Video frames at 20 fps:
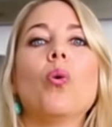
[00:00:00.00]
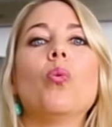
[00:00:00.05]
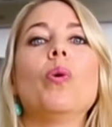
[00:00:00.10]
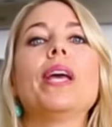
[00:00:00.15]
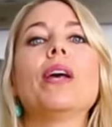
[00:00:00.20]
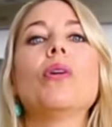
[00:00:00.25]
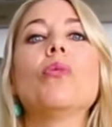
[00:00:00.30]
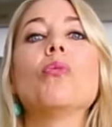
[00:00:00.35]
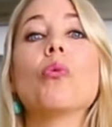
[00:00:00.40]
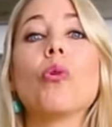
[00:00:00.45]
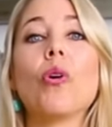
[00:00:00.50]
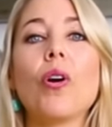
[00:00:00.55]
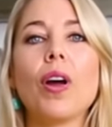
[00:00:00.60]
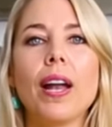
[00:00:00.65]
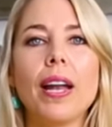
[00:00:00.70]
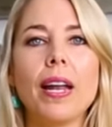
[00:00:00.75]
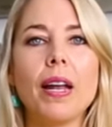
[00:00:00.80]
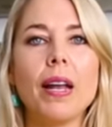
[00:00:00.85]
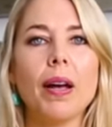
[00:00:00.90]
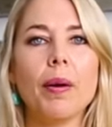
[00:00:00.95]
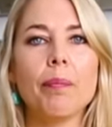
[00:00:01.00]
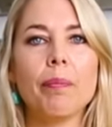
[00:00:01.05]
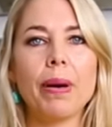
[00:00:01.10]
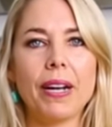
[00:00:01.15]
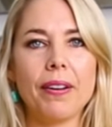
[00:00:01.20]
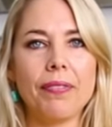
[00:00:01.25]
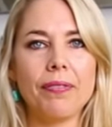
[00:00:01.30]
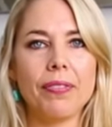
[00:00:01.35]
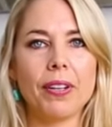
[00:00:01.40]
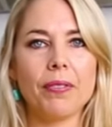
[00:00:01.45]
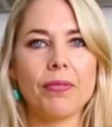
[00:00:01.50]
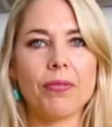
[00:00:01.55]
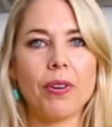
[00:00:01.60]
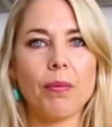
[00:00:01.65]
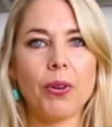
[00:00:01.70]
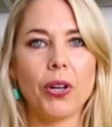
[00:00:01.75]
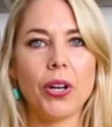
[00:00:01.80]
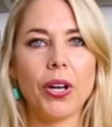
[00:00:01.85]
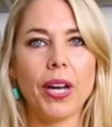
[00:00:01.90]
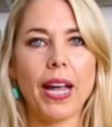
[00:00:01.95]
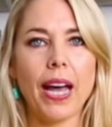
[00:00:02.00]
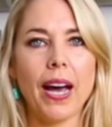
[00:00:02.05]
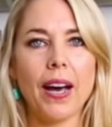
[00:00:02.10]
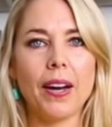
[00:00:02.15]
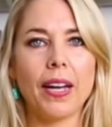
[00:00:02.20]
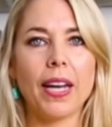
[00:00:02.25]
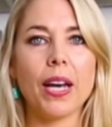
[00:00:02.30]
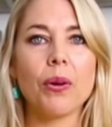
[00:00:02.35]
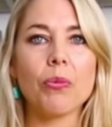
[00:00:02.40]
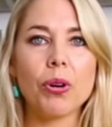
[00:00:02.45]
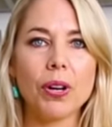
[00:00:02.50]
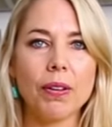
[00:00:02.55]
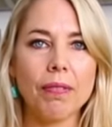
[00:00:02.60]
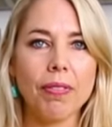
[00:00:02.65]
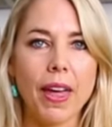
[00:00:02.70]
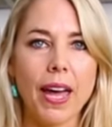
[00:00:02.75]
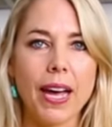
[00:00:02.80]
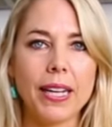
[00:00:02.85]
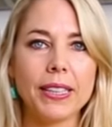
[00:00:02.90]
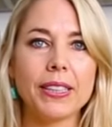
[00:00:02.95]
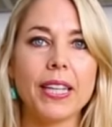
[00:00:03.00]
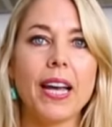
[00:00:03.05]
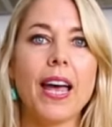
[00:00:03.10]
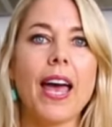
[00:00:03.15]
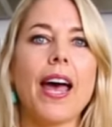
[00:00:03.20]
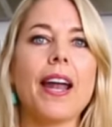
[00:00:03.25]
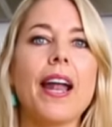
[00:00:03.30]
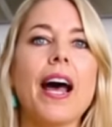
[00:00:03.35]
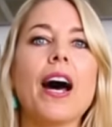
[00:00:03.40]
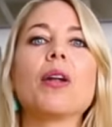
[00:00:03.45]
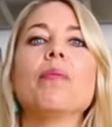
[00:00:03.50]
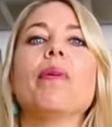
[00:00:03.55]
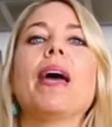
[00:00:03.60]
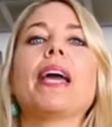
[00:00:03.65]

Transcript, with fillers: we can really benefit from learning how to get rid of that and how to